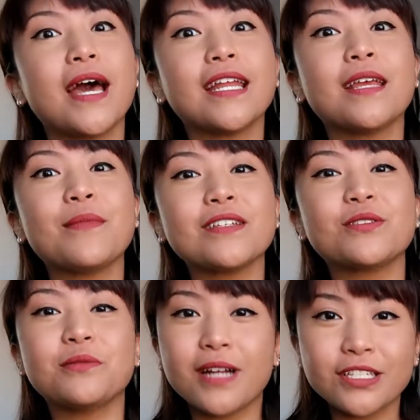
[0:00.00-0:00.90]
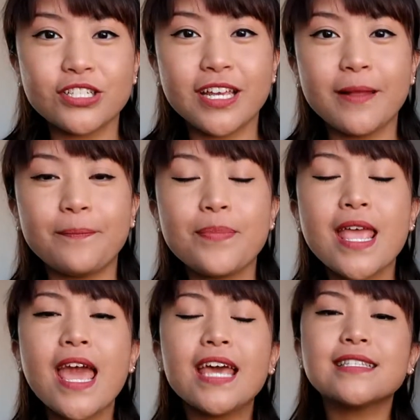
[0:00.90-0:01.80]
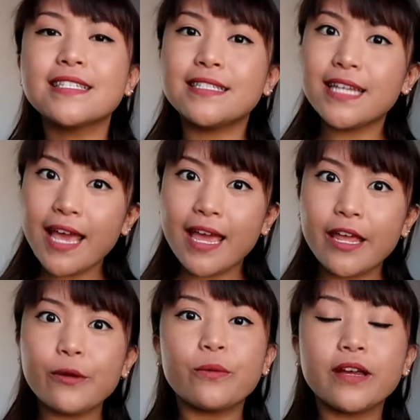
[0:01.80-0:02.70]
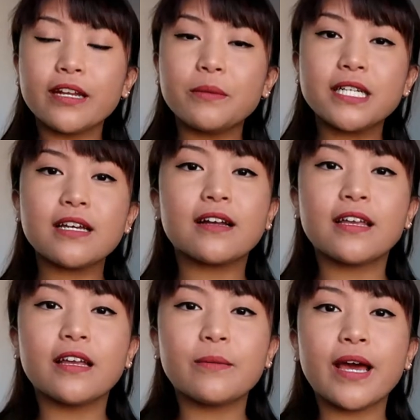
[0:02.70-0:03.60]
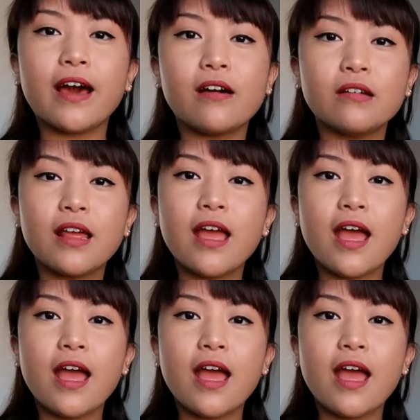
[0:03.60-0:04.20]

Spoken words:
My name is Gretchen, and today we're going to be talking about